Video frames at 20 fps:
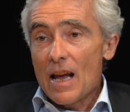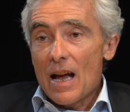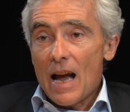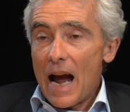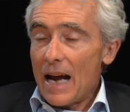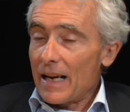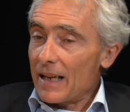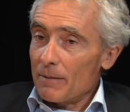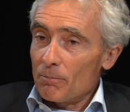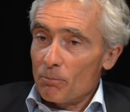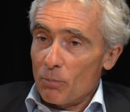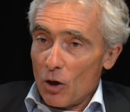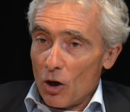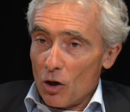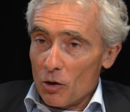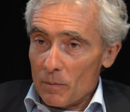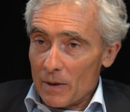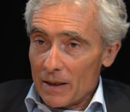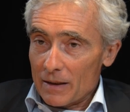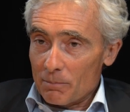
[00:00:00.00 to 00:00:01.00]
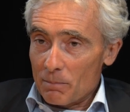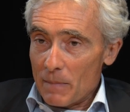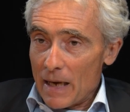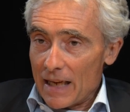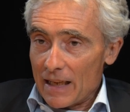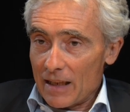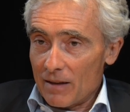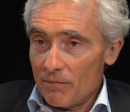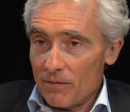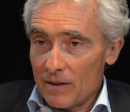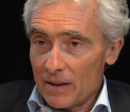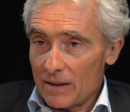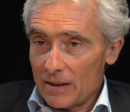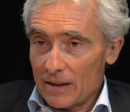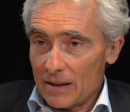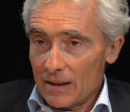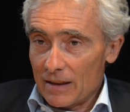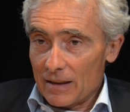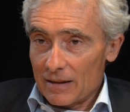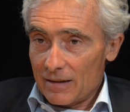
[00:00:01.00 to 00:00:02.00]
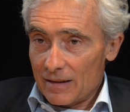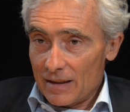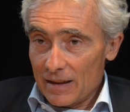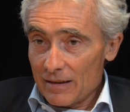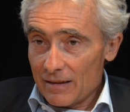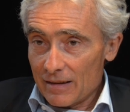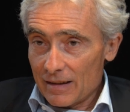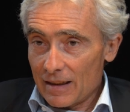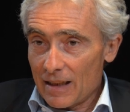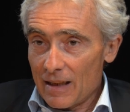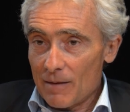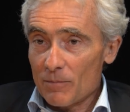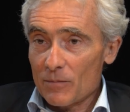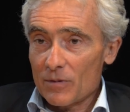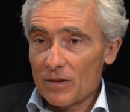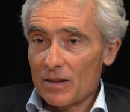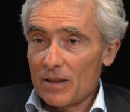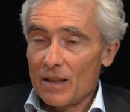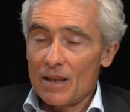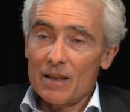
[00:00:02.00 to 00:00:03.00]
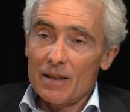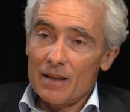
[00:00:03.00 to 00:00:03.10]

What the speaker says: unemployment benefit systems,